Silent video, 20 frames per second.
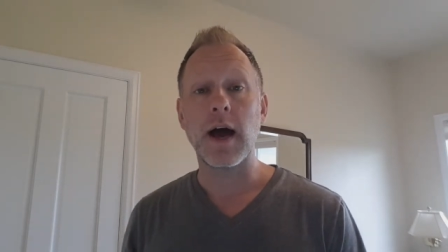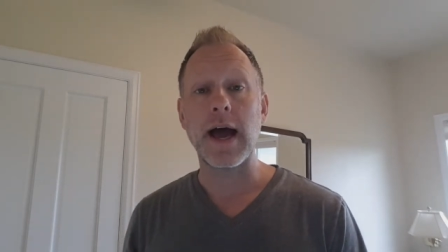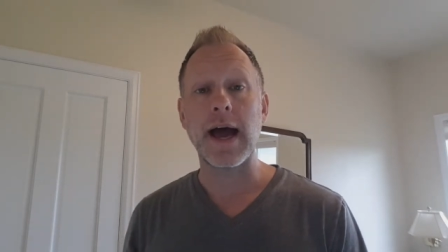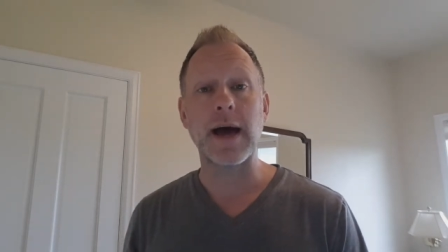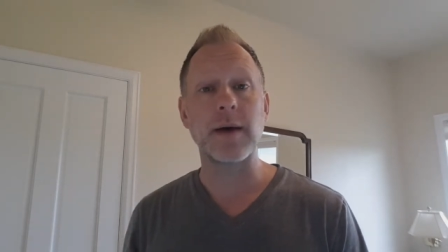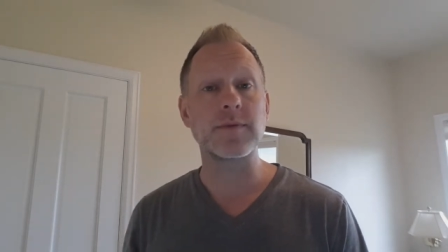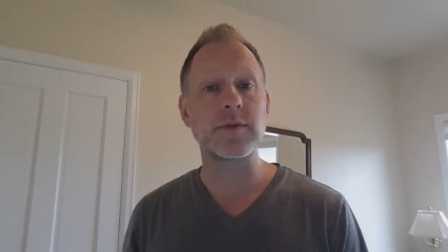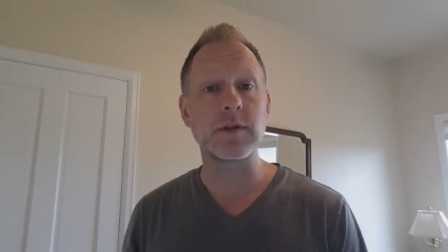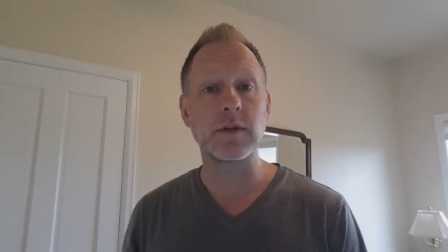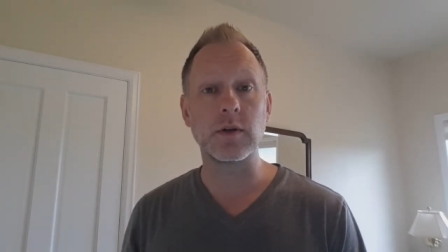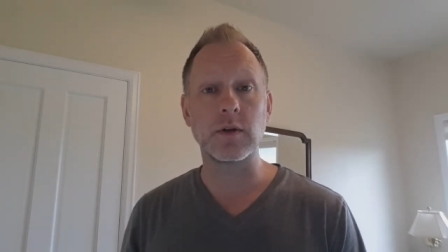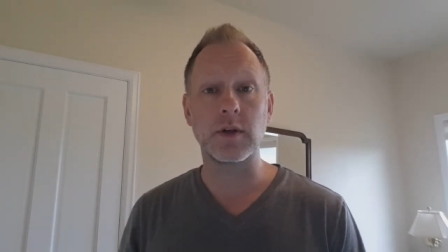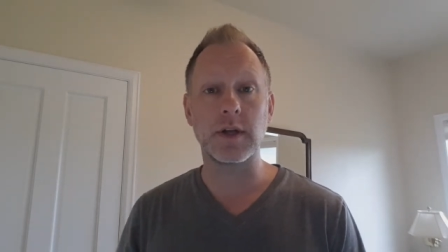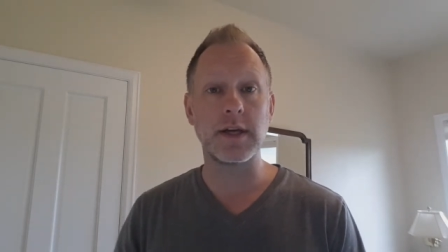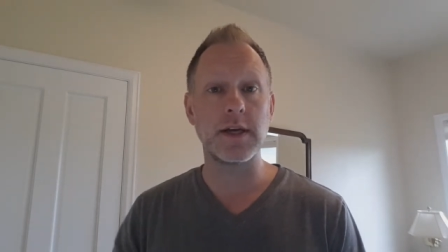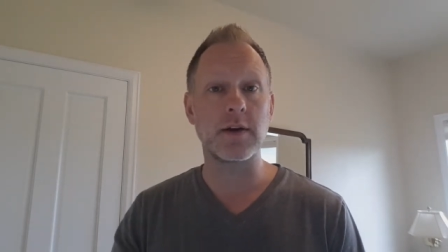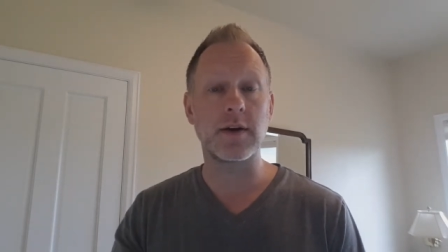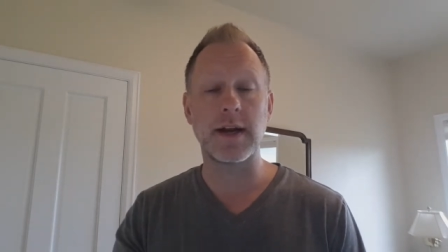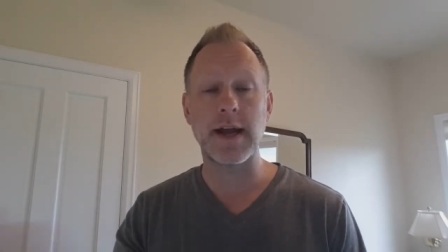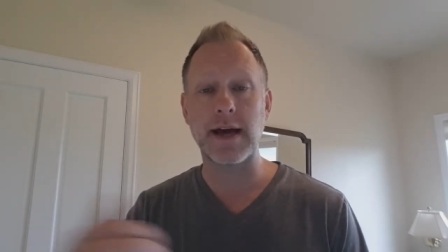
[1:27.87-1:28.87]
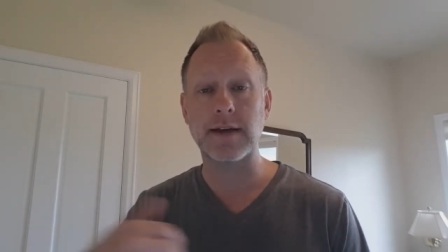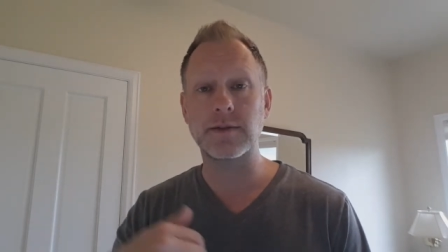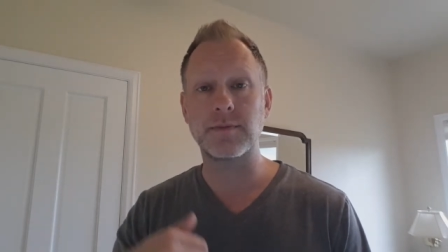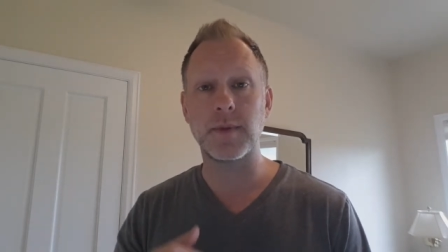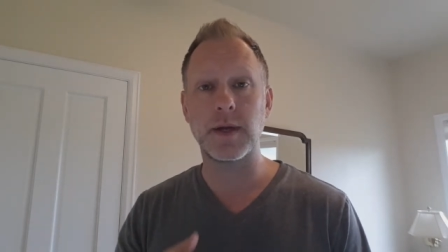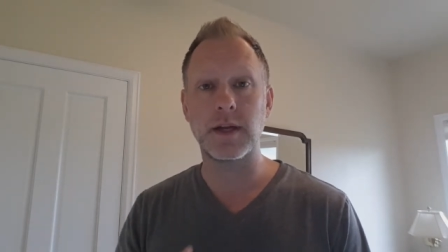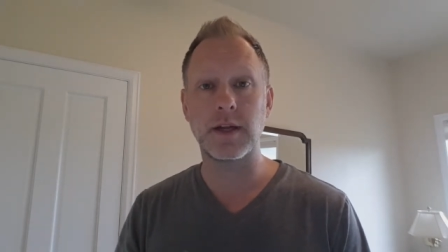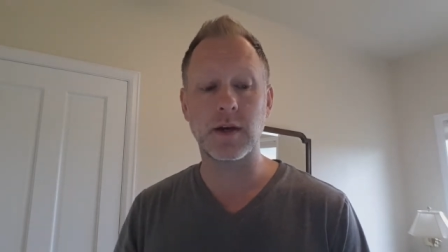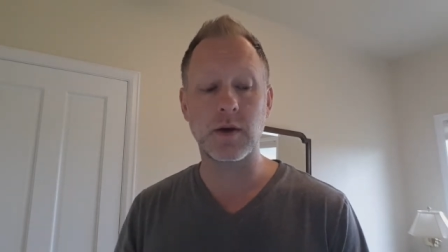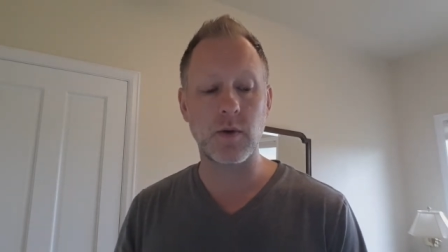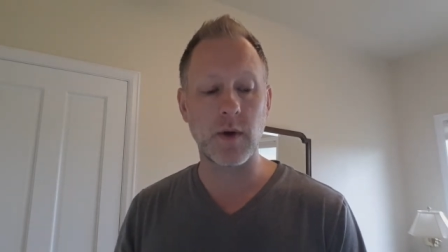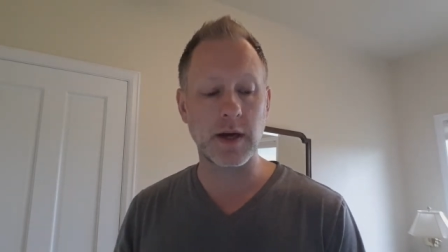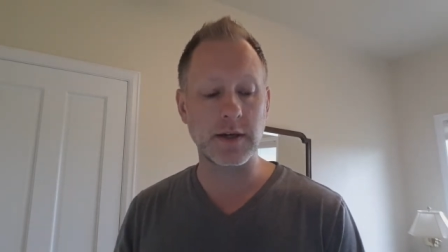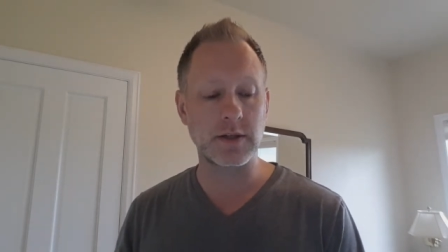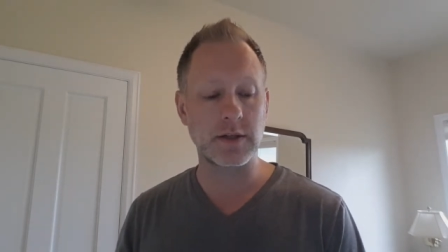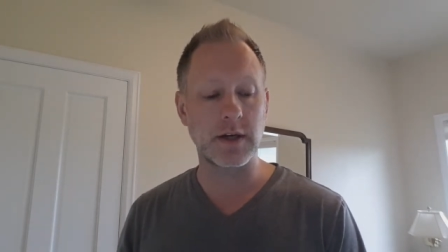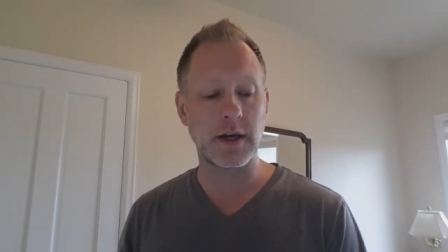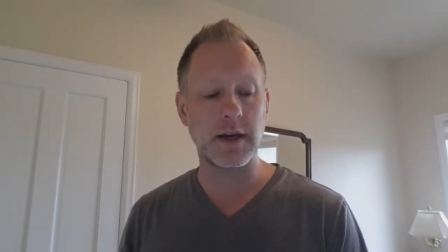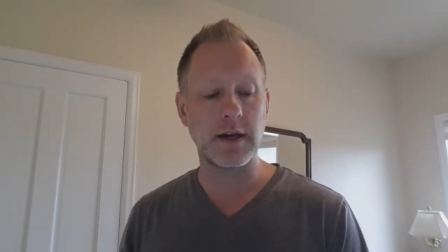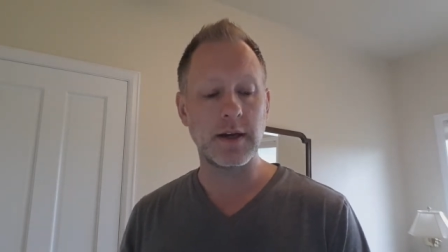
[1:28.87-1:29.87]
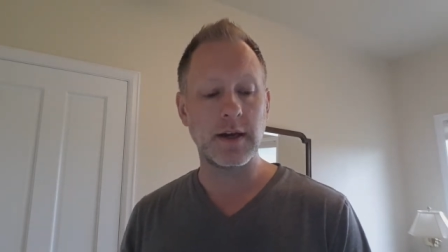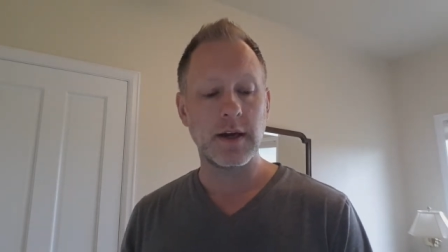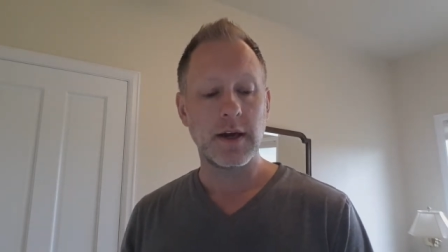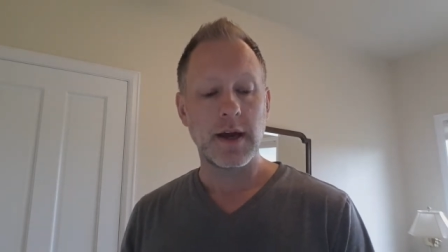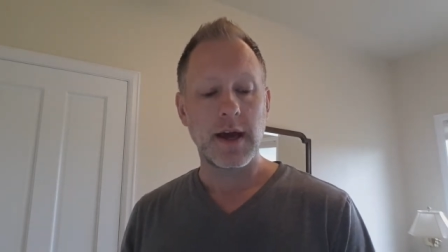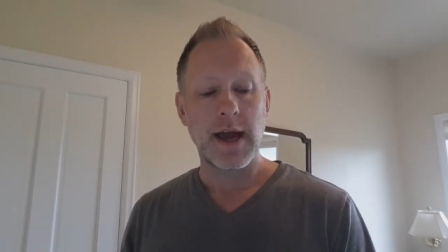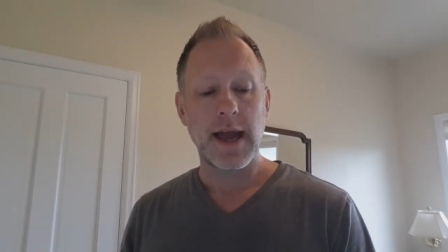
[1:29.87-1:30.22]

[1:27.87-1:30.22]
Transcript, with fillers: Absolutely, you can ask me any question